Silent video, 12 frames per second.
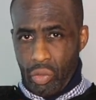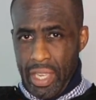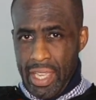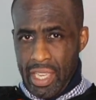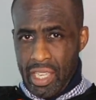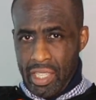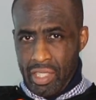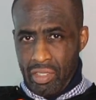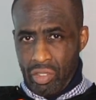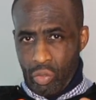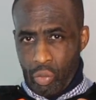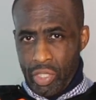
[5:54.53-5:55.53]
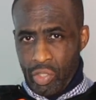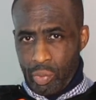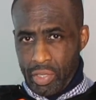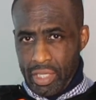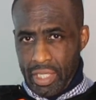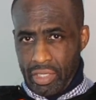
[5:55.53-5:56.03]
hand wrist
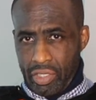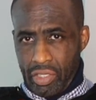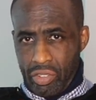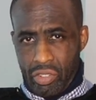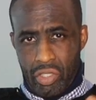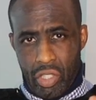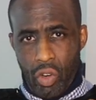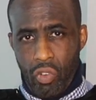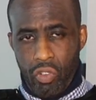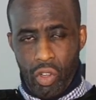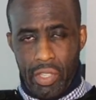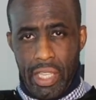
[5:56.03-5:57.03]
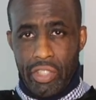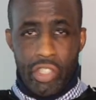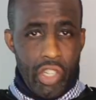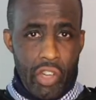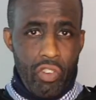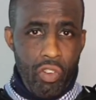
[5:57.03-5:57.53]
protector so you don't fall down.
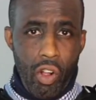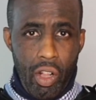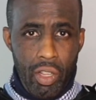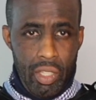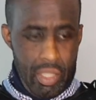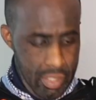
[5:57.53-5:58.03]
You're gonna fall.